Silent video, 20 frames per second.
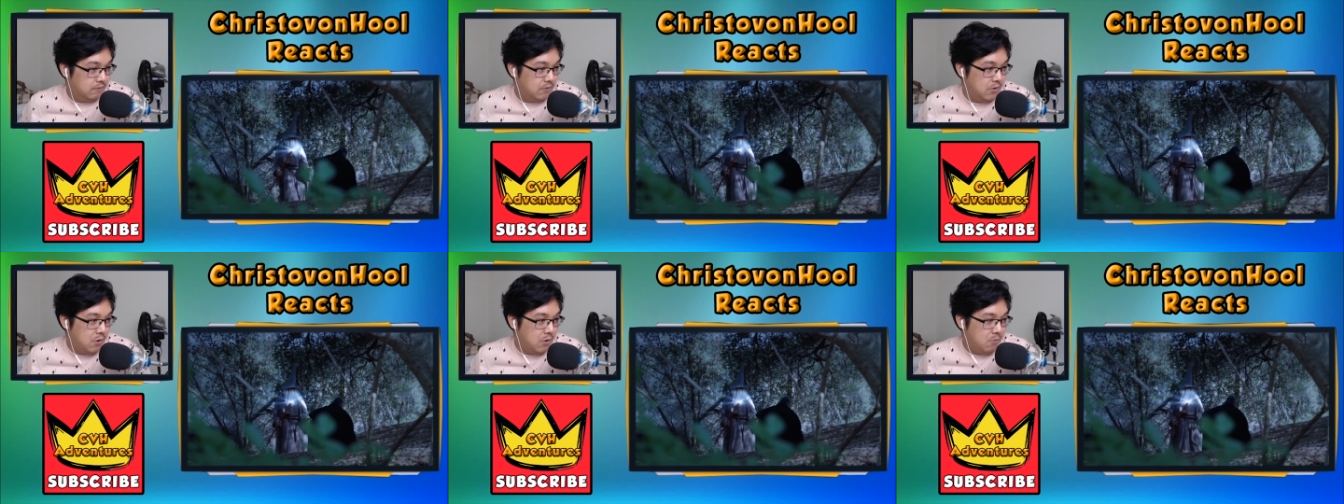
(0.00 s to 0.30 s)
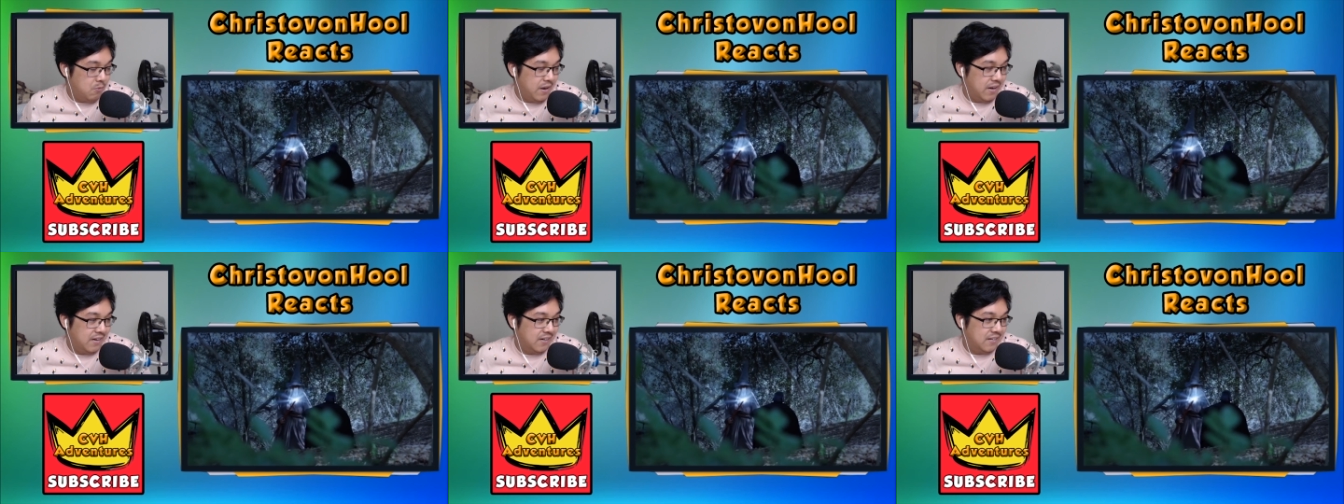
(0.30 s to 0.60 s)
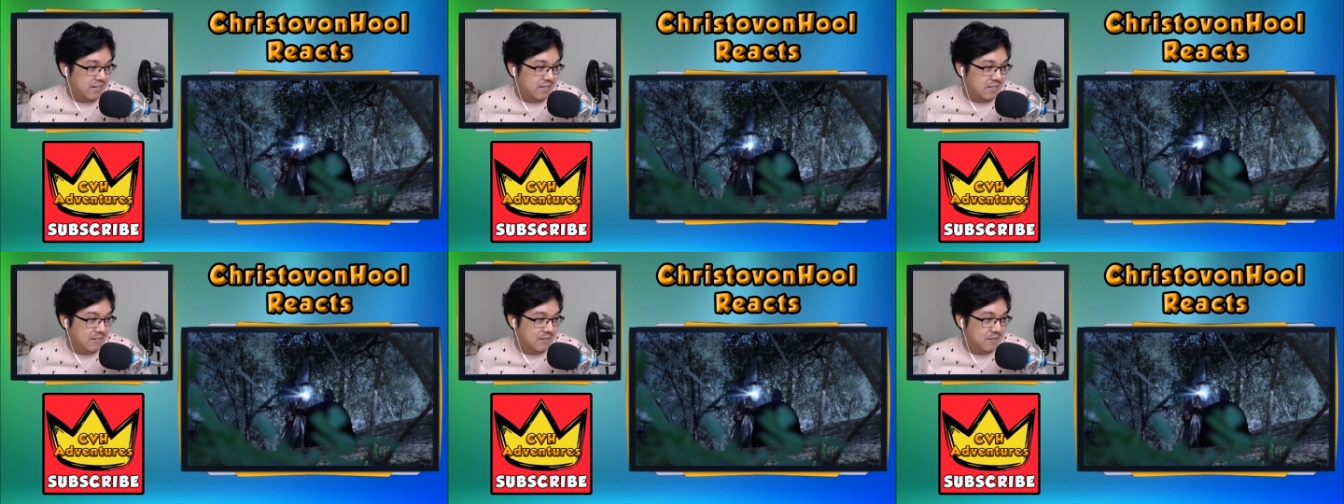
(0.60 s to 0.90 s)
No way.
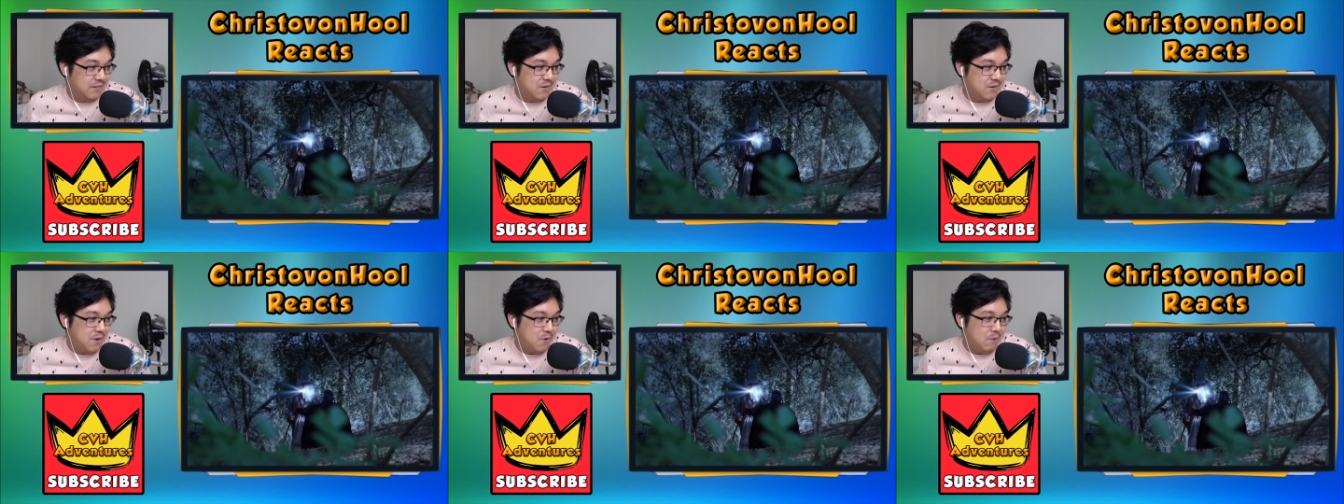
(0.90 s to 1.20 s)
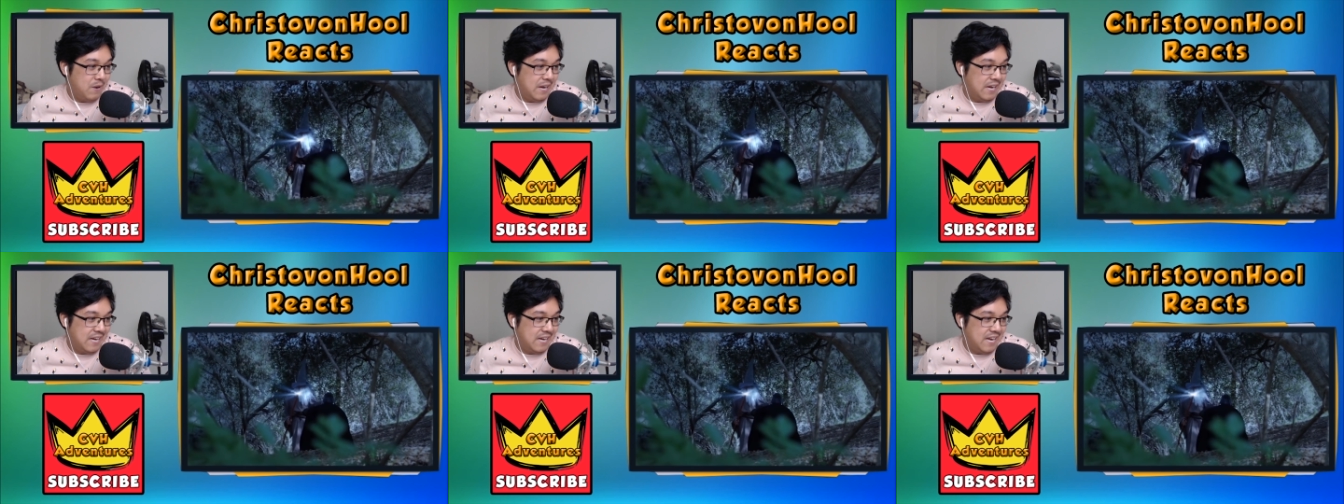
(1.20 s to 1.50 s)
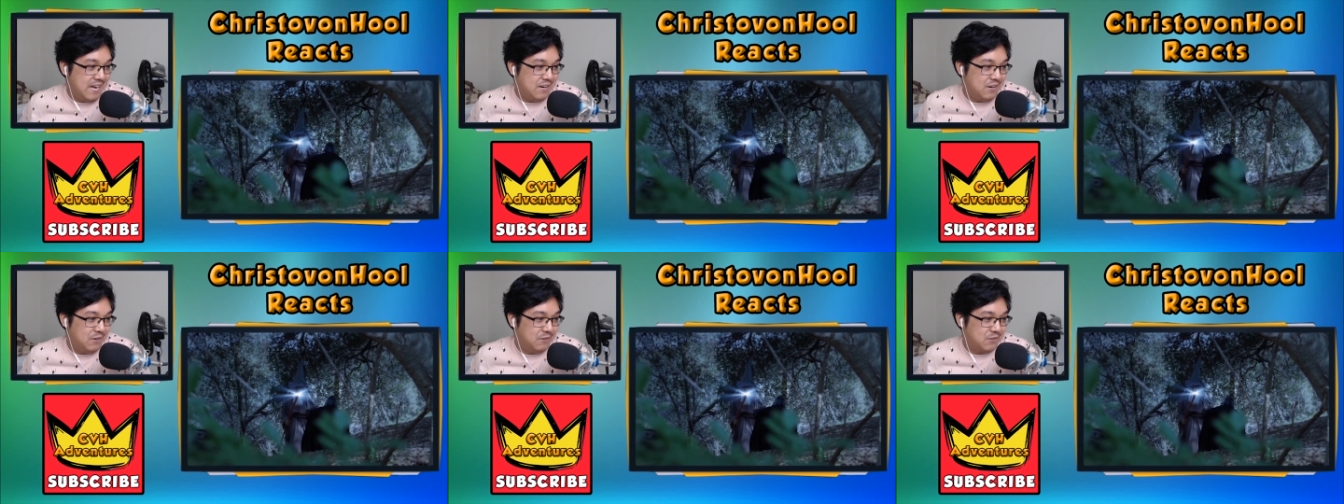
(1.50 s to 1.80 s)
No way.
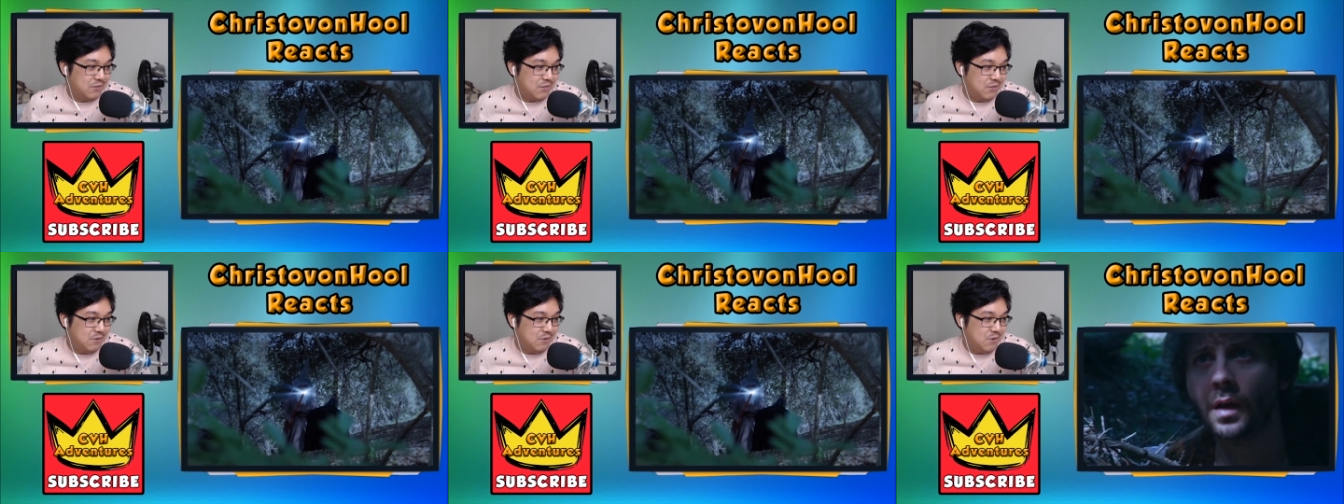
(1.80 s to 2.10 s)
Gandalf's gonna...